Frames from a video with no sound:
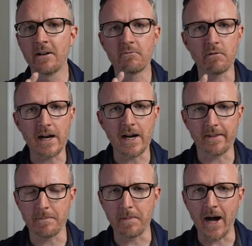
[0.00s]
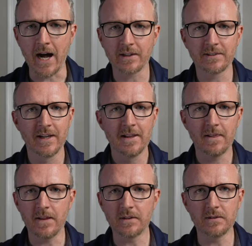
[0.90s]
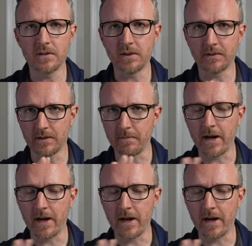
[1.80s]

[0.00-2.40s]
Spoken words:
right out of the box. This is just the